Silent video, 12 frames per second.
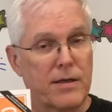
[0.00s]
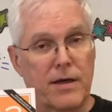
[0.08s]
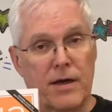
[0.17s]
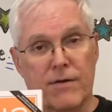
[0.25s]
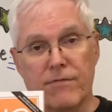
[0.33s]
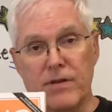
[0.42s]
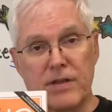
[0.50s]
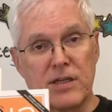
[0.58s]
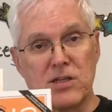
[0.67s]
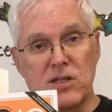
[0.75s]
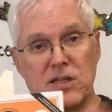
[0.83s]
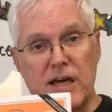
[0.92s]

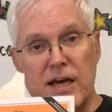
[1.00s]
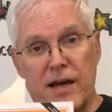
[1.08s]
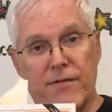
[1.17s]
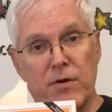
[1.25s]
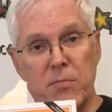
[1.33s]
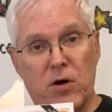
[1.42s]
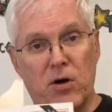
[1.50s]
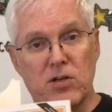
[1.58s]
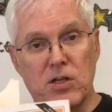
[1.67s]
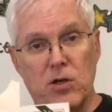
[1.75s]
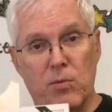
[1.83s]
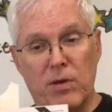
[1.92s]
This is at every Barnes
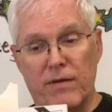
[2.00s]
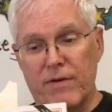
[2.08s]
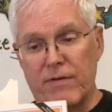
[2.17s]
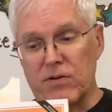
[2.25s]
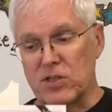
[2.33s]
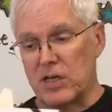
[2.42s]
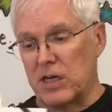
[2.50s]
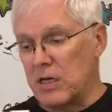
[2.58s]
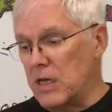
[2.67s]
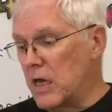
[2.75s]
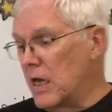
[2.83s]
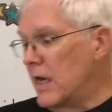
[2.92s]
& Noble I've ever
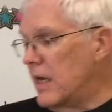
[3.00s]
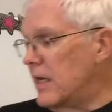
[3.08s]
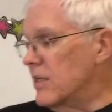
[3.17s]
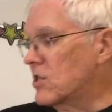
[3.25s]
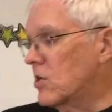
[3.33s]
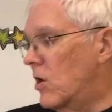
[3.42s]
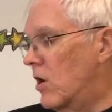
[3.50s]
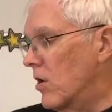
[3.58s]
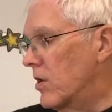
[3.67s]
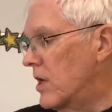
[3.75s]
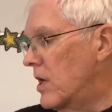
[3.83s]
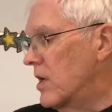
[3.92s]
seen. It's called
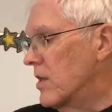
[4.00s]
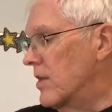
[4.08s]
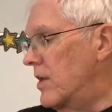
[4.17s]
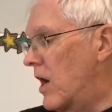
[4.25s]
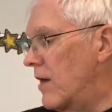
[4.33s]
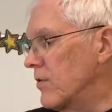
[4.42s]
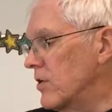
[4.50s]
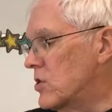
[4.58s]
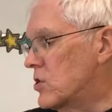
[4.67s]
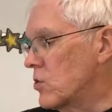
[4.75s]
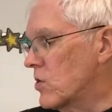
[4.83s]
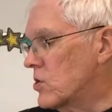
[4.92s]
The Novel and
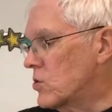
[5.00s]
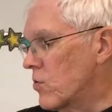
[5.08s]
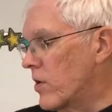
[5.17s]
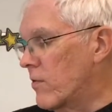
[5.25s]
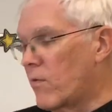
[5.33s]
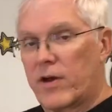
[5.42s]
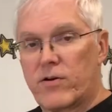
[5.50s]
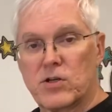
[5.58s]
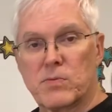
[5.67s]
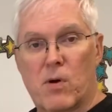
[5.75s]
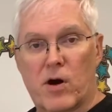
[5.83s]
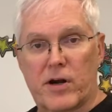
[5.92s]
Short Story
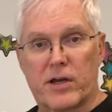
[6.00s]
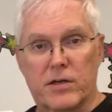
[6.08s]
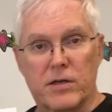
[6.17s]
Writers Market.